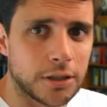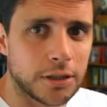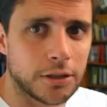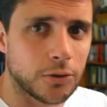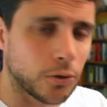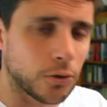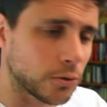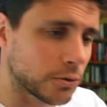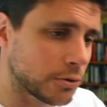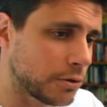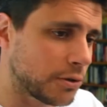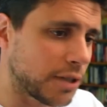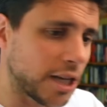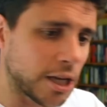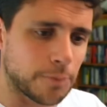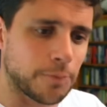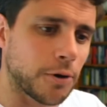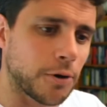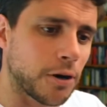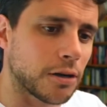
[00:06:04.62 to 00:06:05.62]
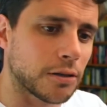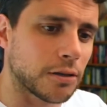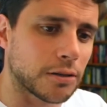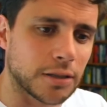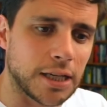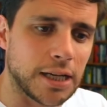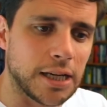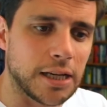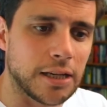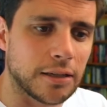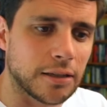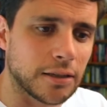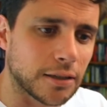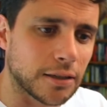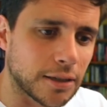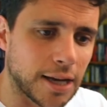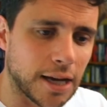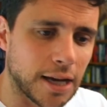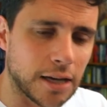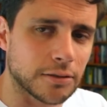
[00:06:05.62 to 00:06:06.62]
or to take part in
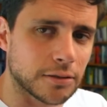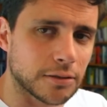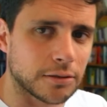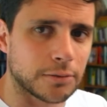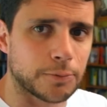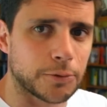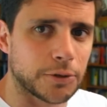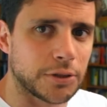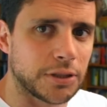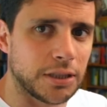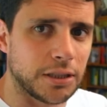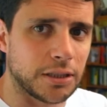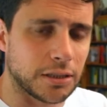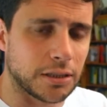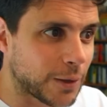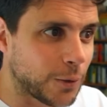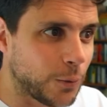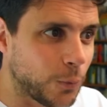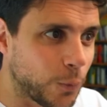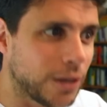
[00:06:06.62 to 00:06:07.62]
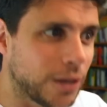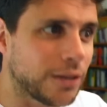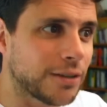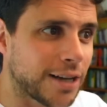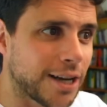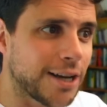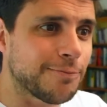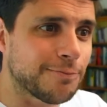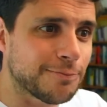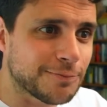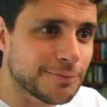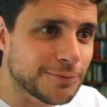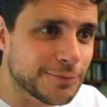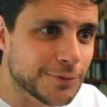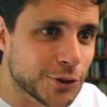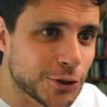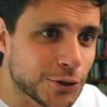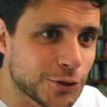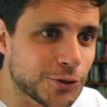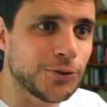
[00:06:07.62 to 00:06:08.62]
council procedures. Welcome
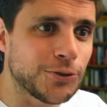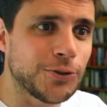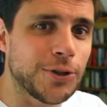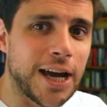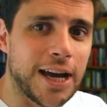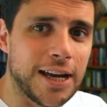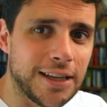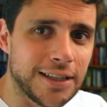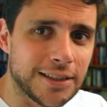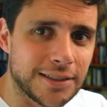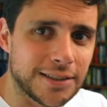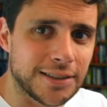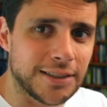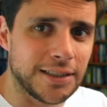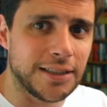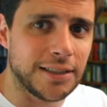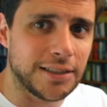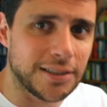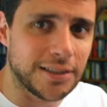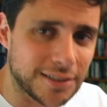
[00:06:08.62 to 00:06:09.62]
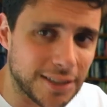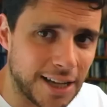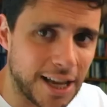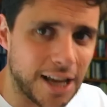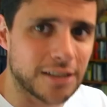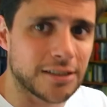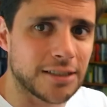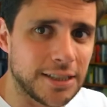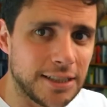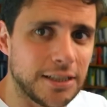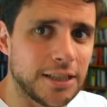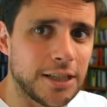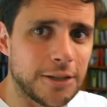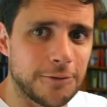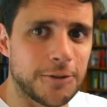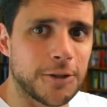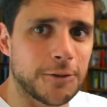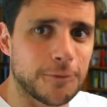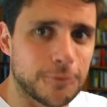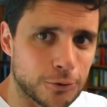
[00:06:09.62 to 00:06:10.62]
to
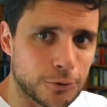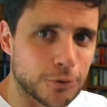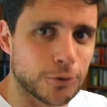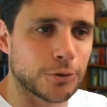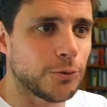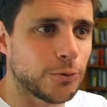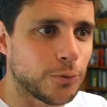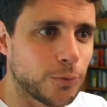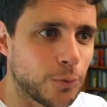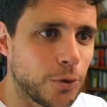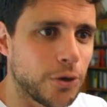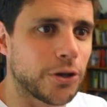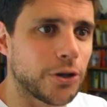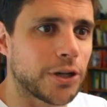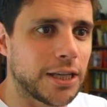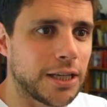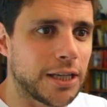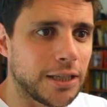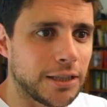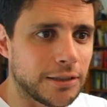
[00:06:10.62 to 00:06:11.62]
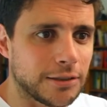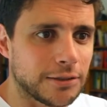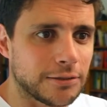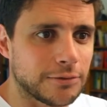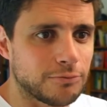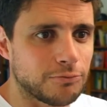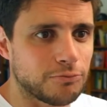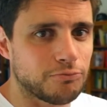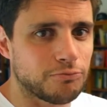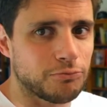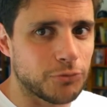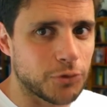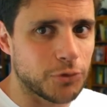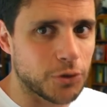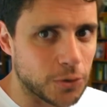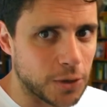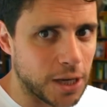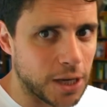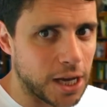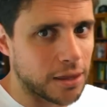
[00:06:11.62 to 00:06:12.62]
ANC/EFF rule working
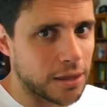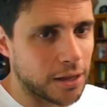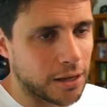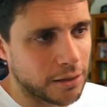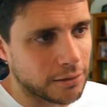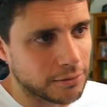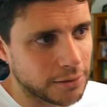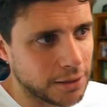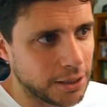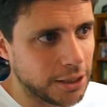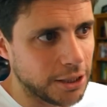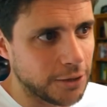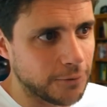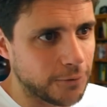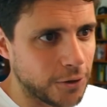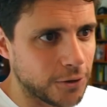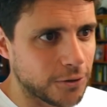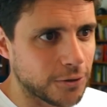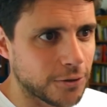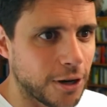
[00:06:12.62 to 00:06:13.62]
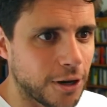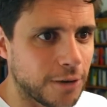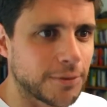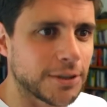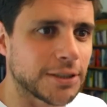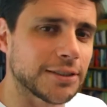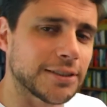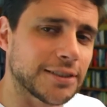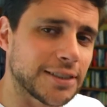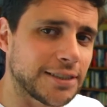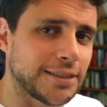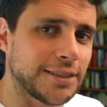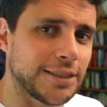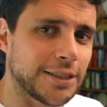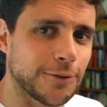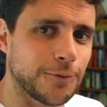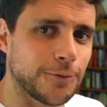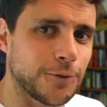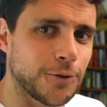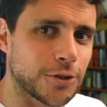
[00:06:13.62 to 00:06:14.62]
together, in inverted commas. This is
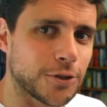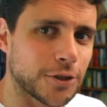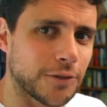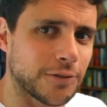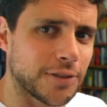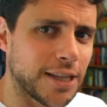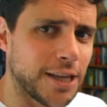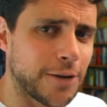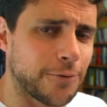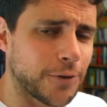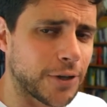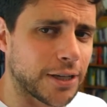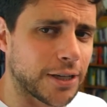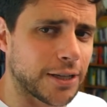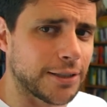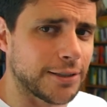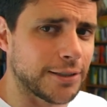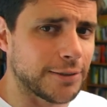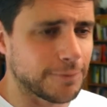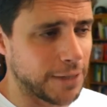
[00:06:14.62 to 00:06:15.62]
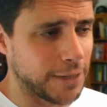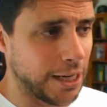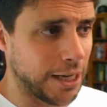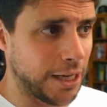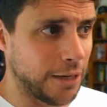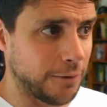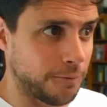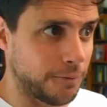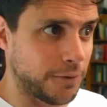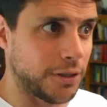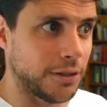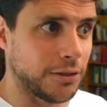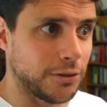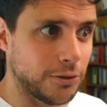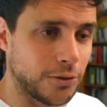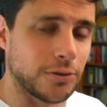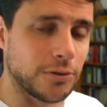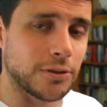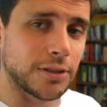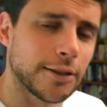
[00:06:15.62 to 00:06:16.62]
the future of South Africa, if this
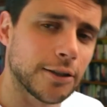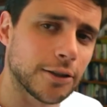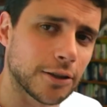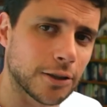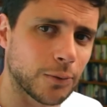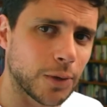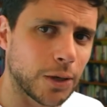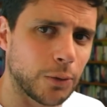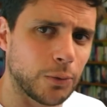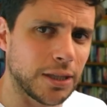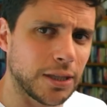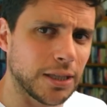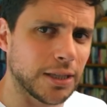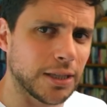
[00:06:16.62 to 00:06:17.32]
turns out the way we think it